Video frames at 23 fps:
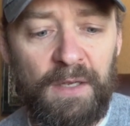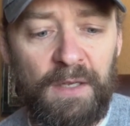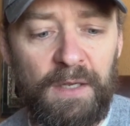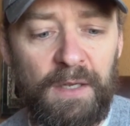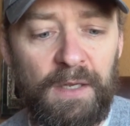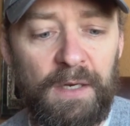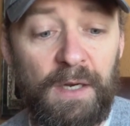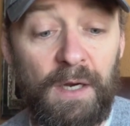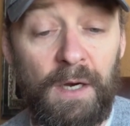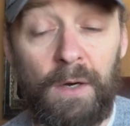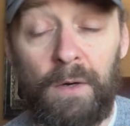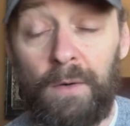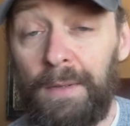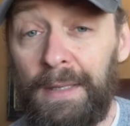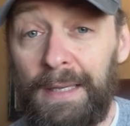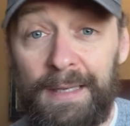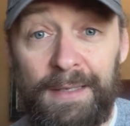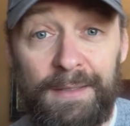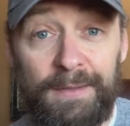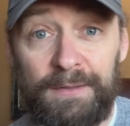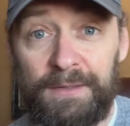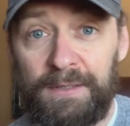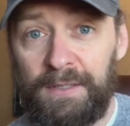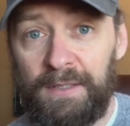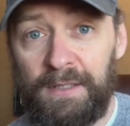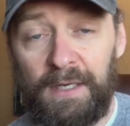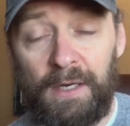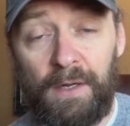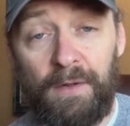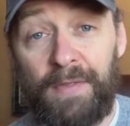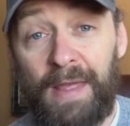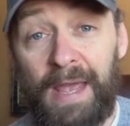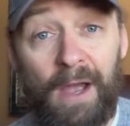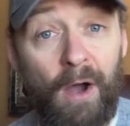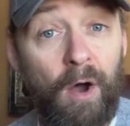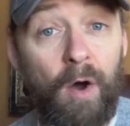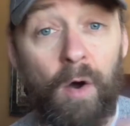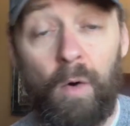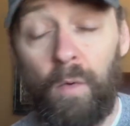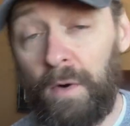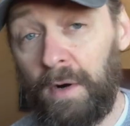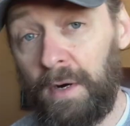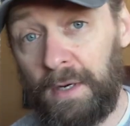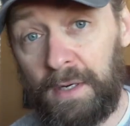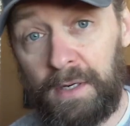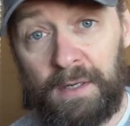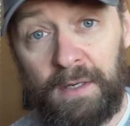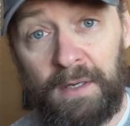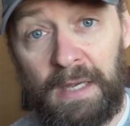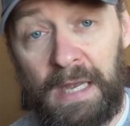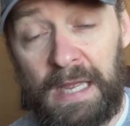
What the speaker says: you know, and, you know, they all work.